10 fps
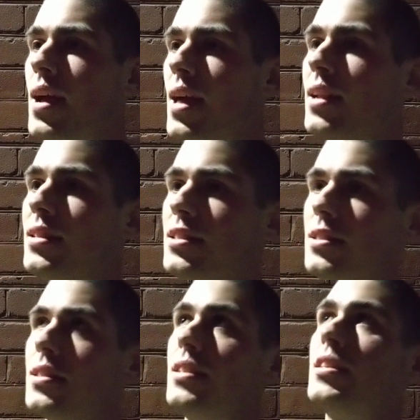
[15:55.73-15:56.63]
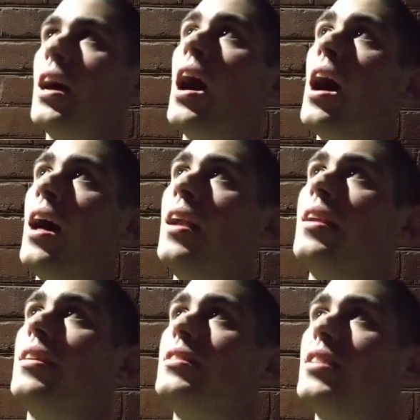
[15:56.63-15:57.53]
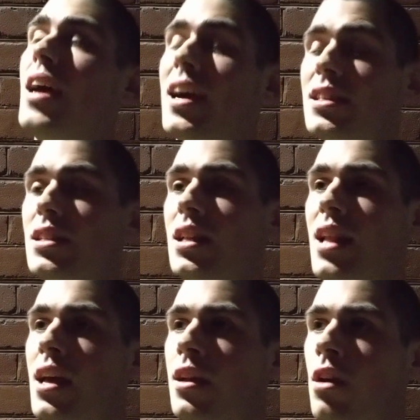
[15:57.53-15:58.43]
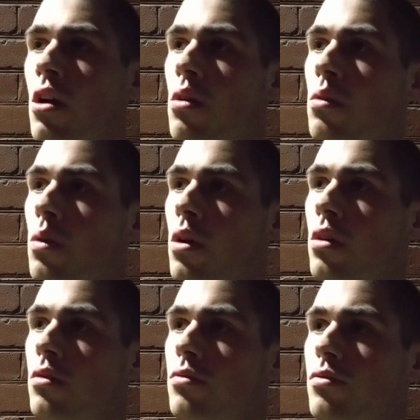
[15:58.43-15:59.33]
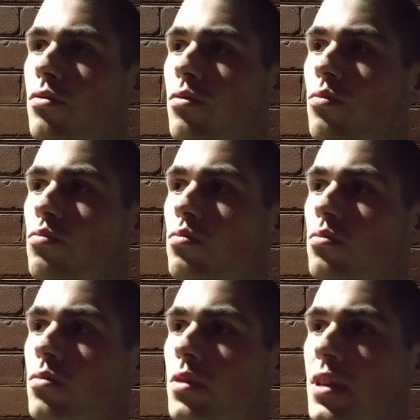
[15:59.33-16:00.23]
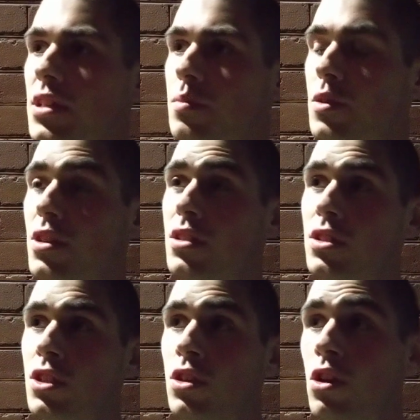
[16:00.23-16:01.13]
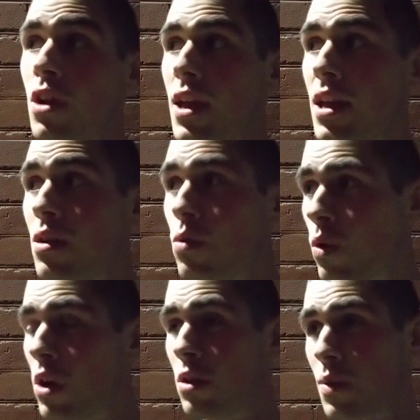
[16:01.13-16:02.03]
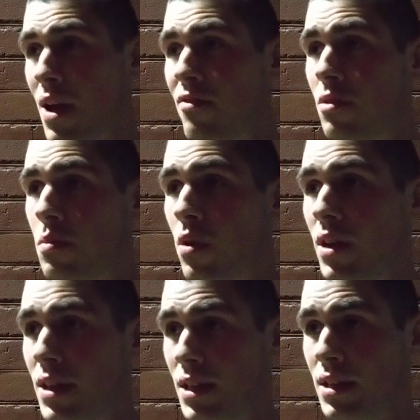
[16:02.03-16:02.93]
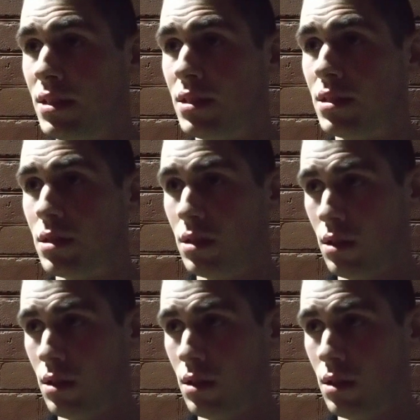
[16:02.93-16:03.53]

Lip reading: And it's hard to actually let go of this, because you're in a world where everybody is